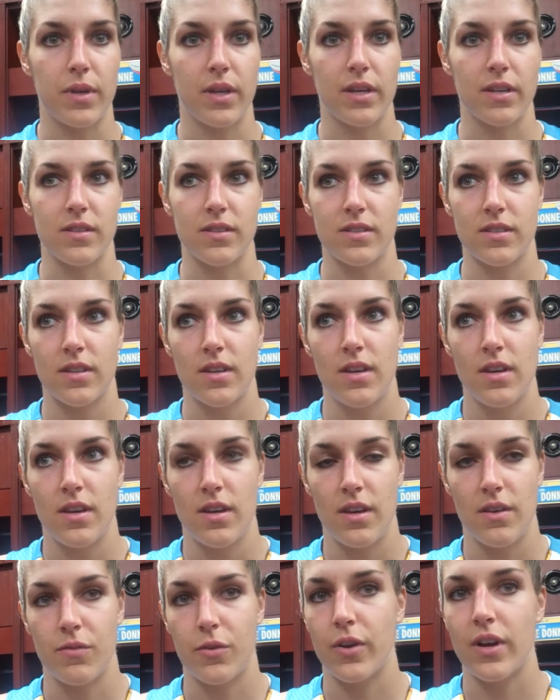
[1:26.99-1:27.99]
because
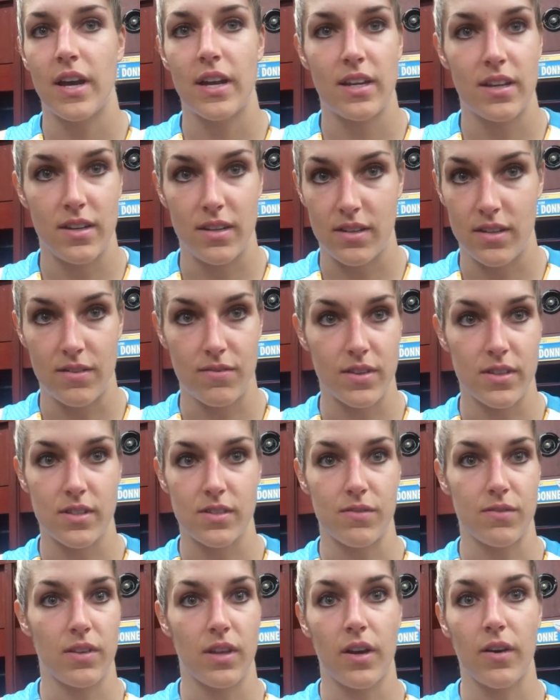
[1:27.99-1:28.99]
if we're not in a
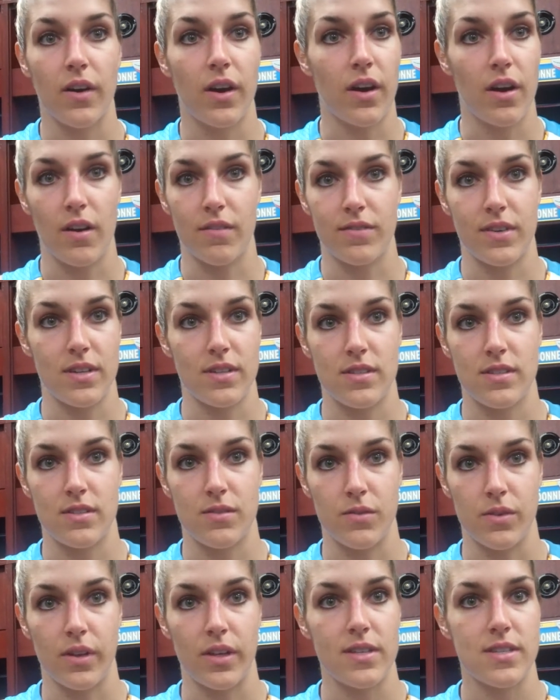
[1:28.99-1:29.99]
defensive flow, our offense
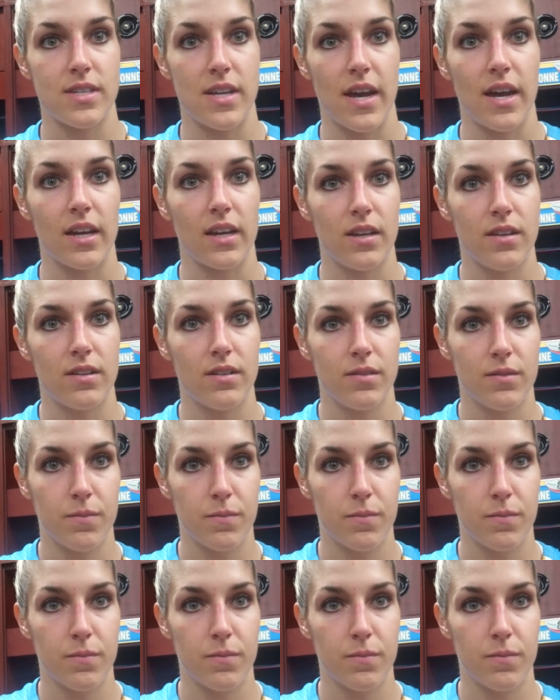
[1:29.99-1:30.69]
is really stagnant.